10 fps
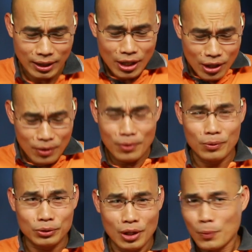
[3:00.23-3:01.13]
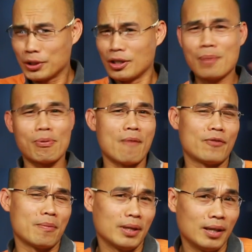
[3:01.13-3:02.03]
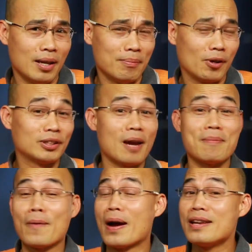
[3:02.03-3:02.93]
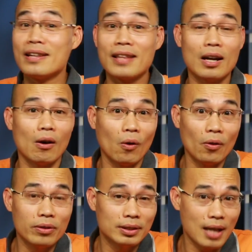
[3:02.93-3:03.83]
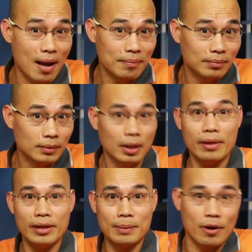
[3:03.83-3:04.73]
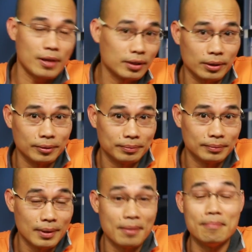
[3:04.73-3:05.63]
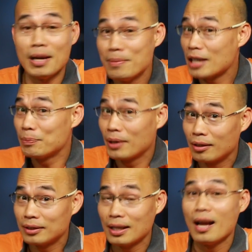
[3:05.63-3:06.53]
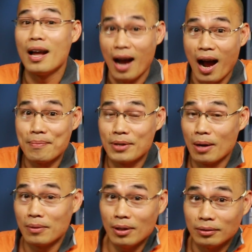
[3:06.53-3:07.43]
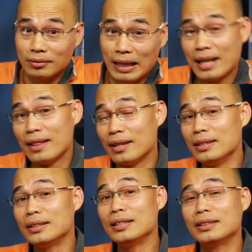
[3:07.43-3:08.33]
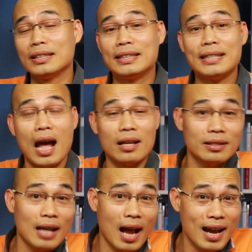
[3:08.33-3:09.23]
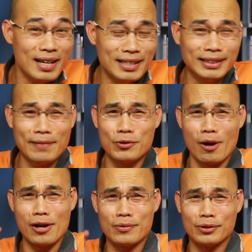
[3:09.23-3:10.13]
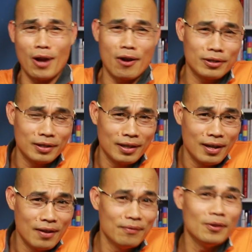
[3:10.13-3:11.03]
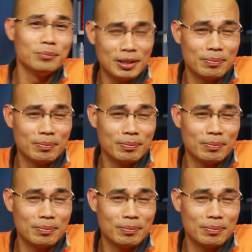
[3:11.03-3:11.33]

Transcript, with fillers: huge, which is not a problem for me because somehow I hear that all the time. Think about that though. Maybe that's because I'm Dong Ngo, and this is the Talon A D seventy-two hundred router from T